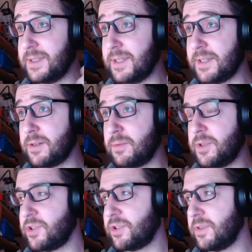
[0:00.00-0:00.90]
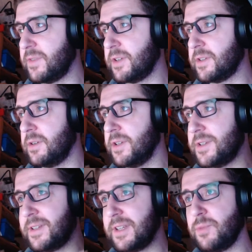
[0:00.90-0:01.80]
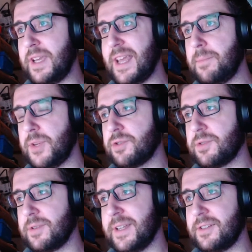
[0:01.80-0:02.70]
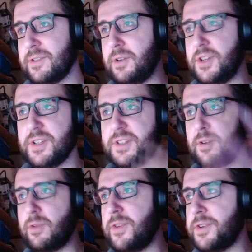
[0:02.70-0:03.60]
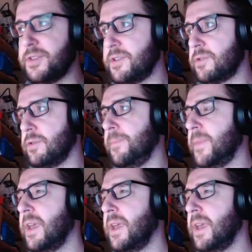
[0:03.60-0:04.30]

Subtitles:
you know, not sure if there is a collision, then we can be sure that there's collision. Is the reverse is true.